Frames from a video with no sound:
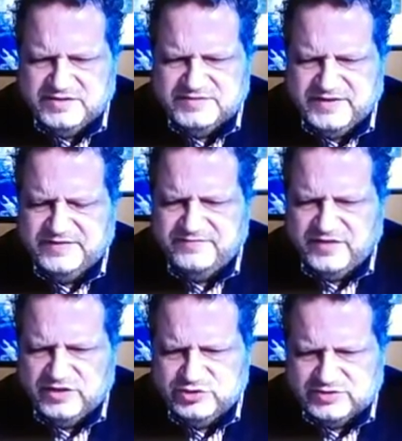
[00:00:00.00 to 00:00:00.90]

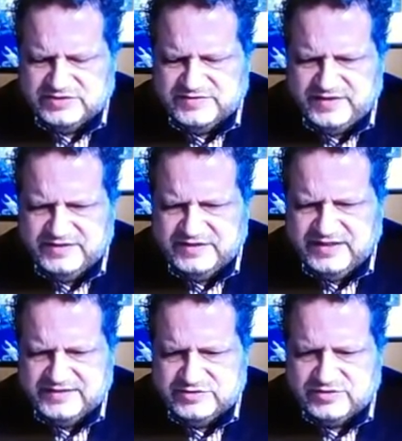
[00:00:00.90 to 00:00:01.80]
functional. It's very cut
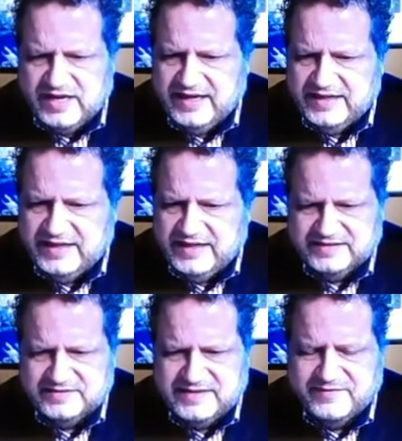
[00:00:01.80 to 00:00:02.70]
and dry. It's like
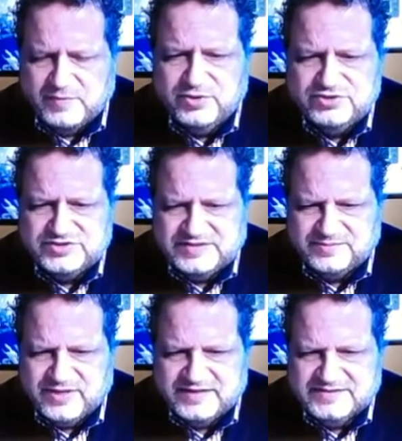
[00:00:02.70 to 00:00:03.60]
they have a purchasing
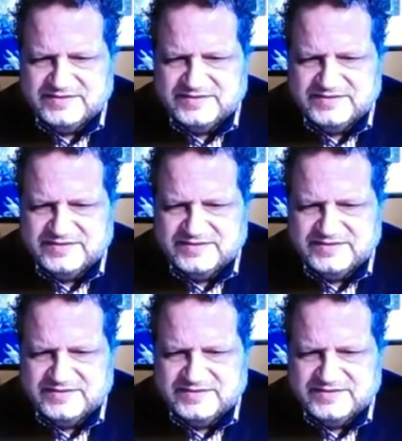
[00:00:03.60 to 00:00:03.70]
process.